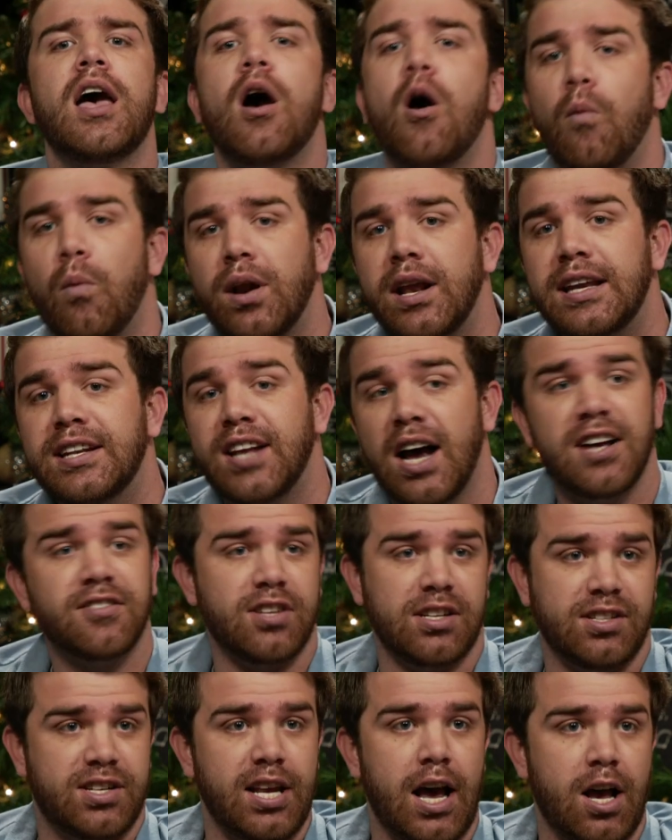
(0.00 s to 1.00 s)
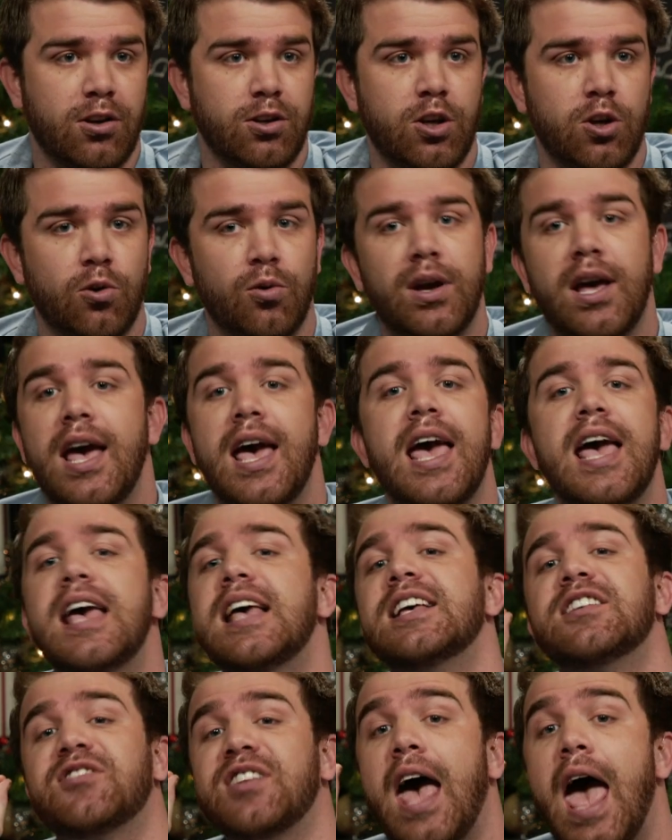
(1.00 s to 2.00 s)
What he doesn't tell you
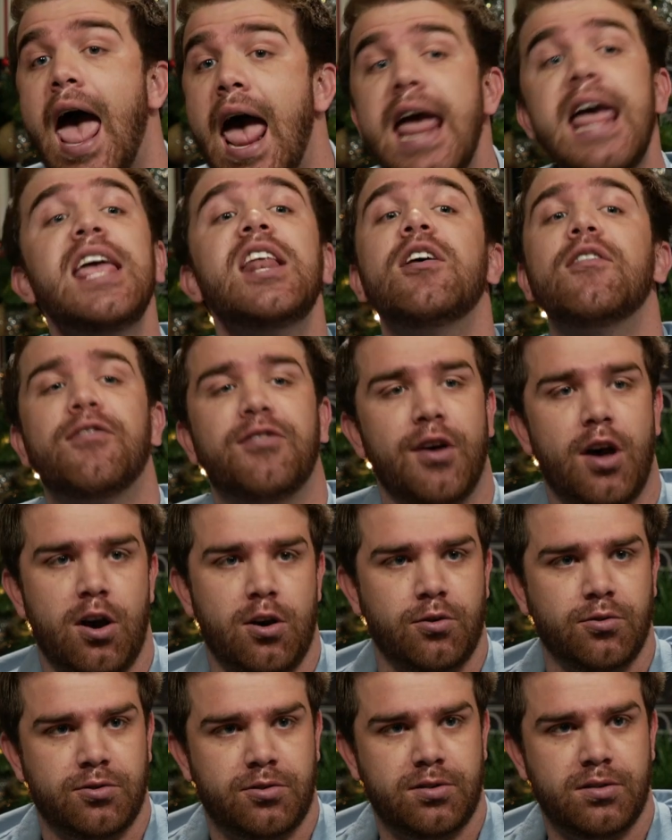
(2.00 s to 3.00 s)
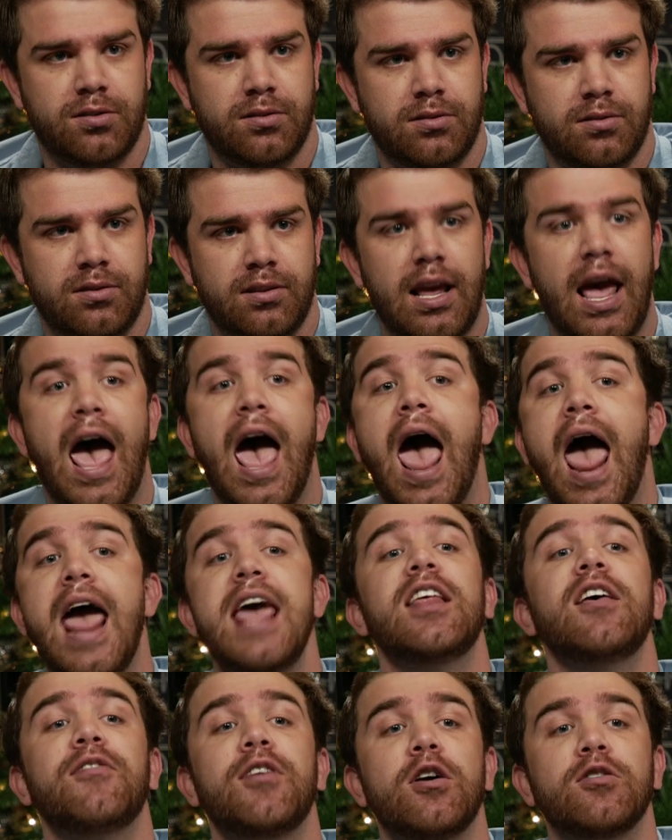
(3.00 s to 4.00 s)
is eight of those
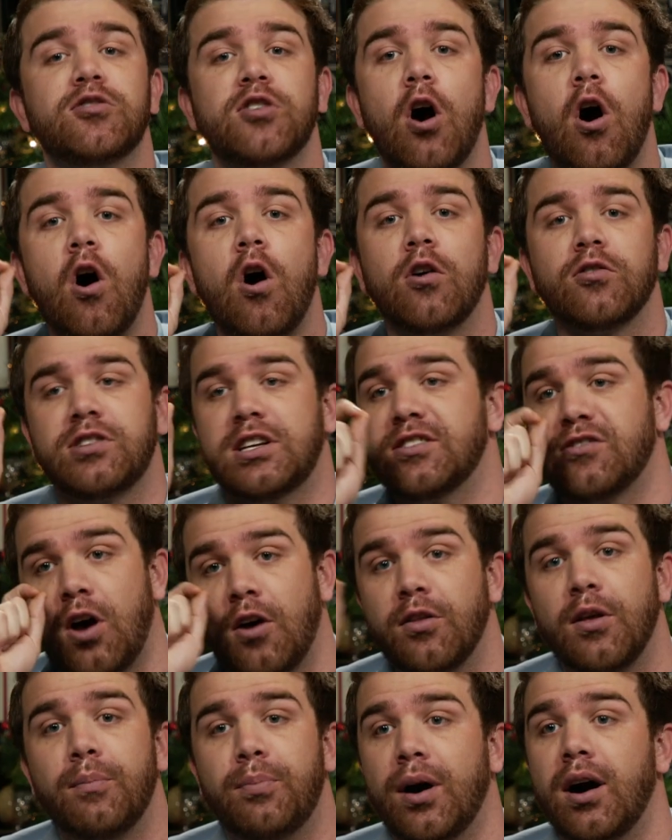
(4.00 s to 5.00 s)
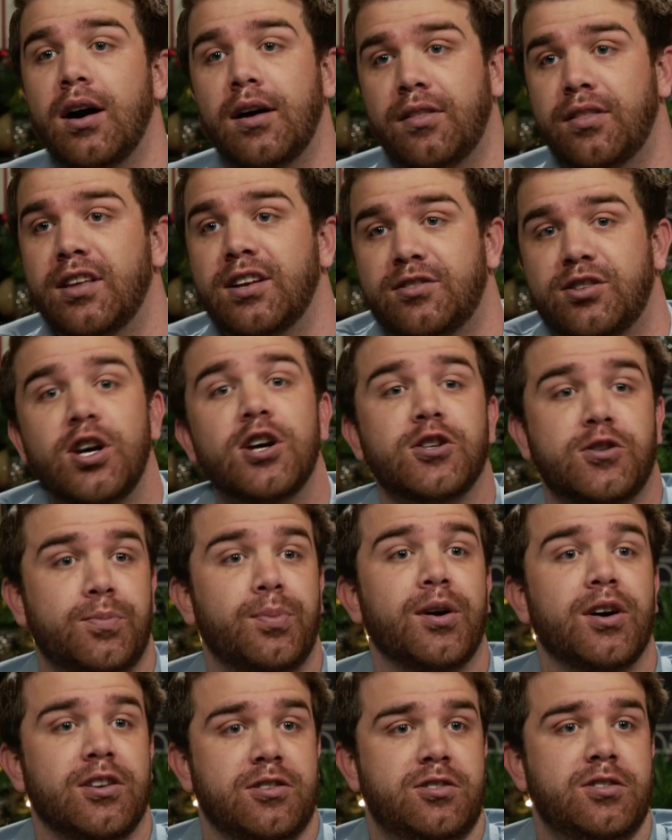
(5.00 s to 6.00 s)
calls is on the tush
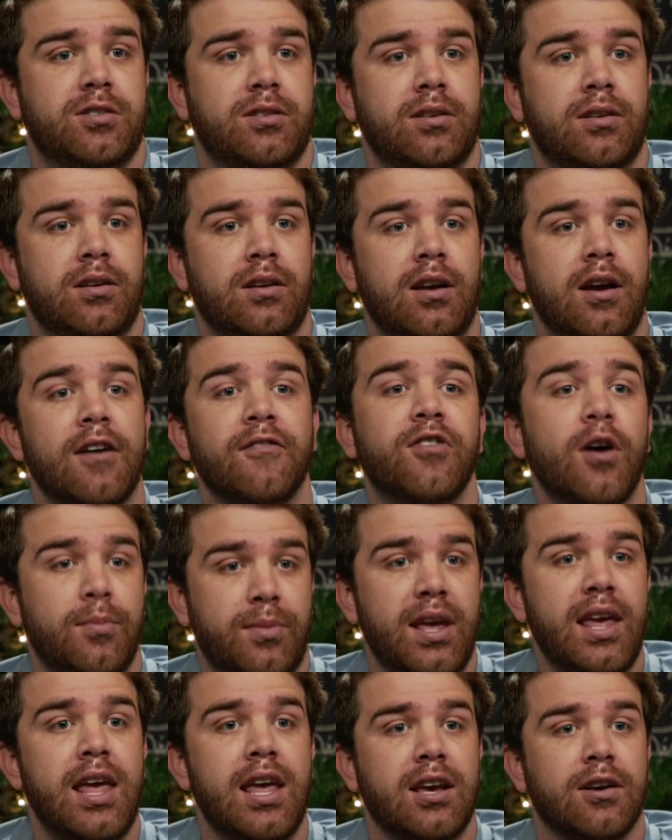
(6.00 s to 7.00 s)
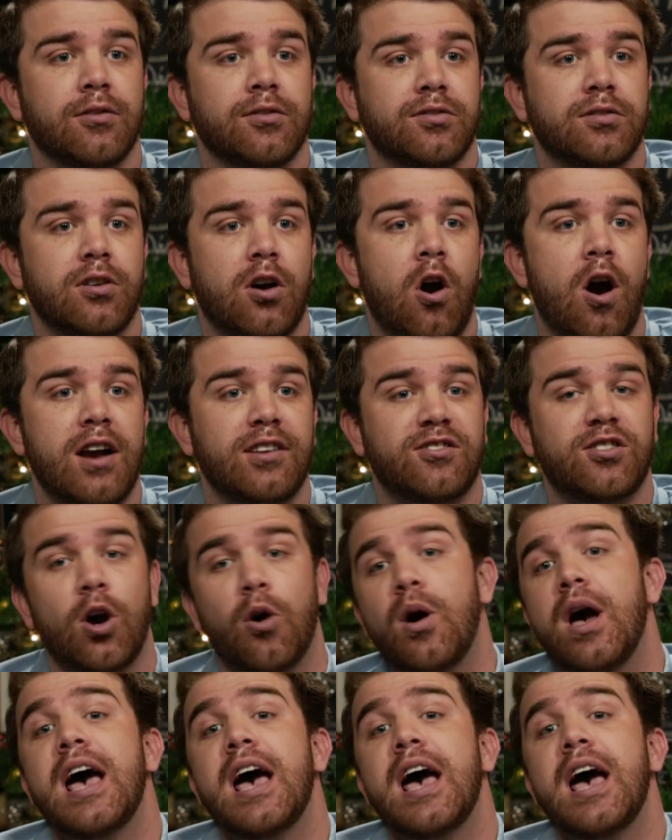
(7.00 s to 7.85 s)
push. Yeah. From the Eagles. All right, so